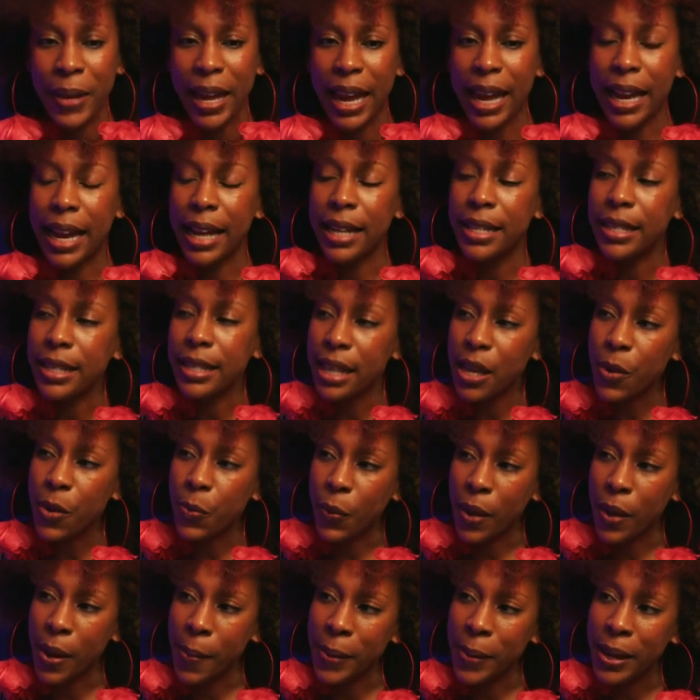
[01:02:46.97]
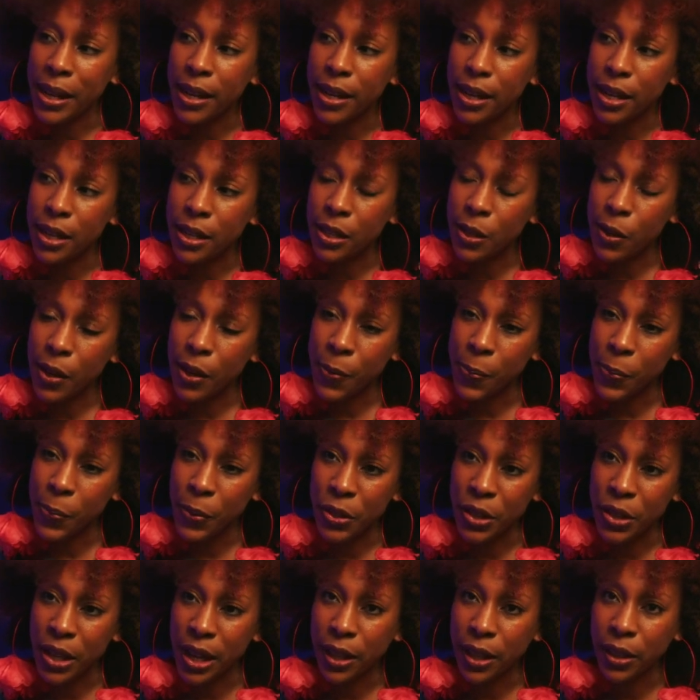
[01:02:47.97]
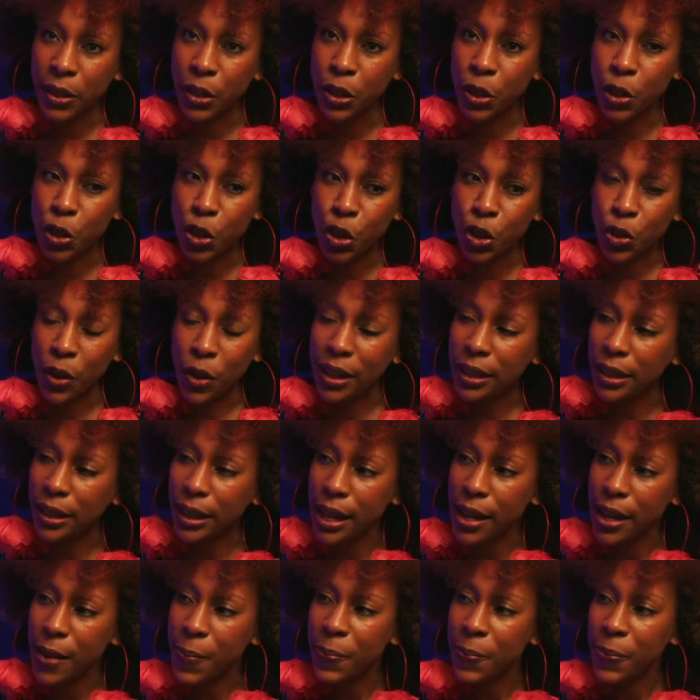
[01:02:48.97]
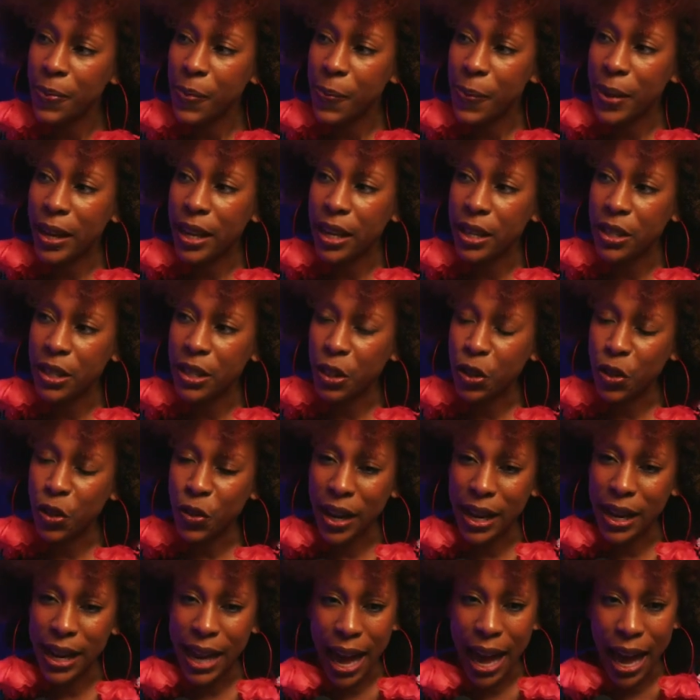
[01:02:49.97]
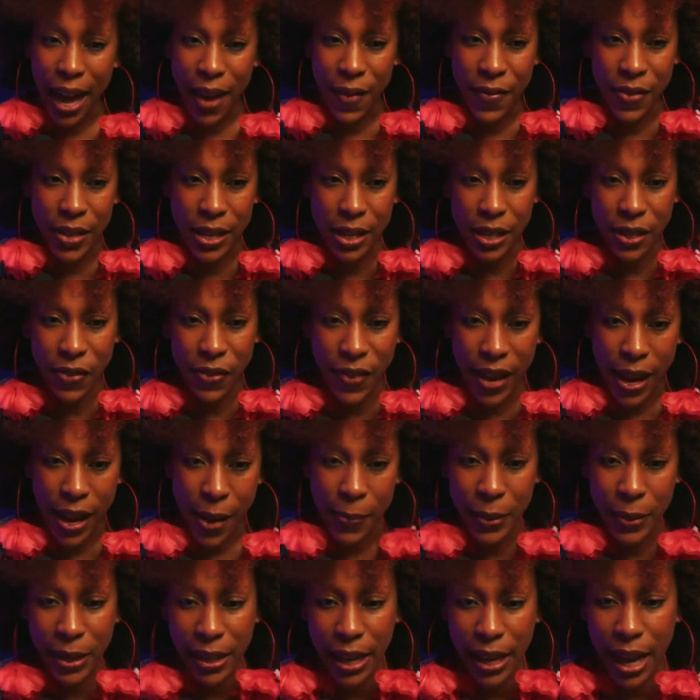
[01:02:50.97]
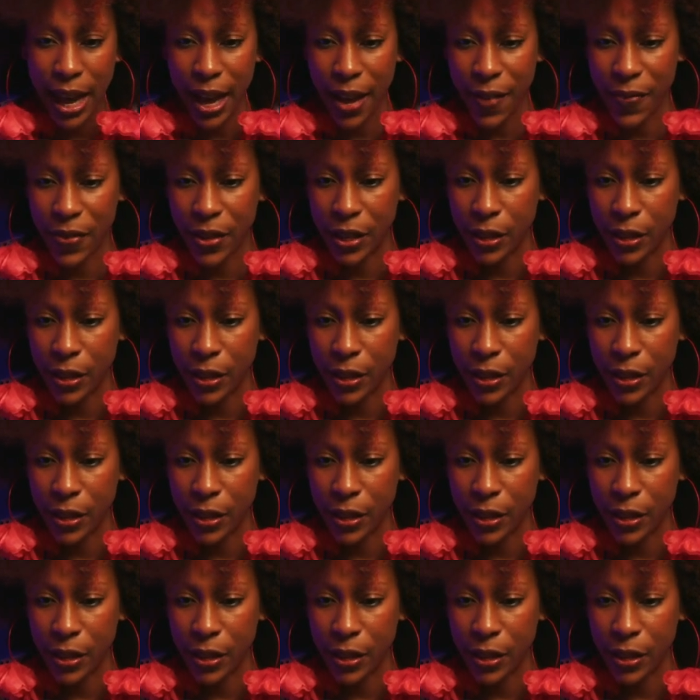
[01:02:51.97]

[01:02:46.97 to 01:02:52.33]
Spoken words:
And I see women in particular struggling because they're trying to have this family life,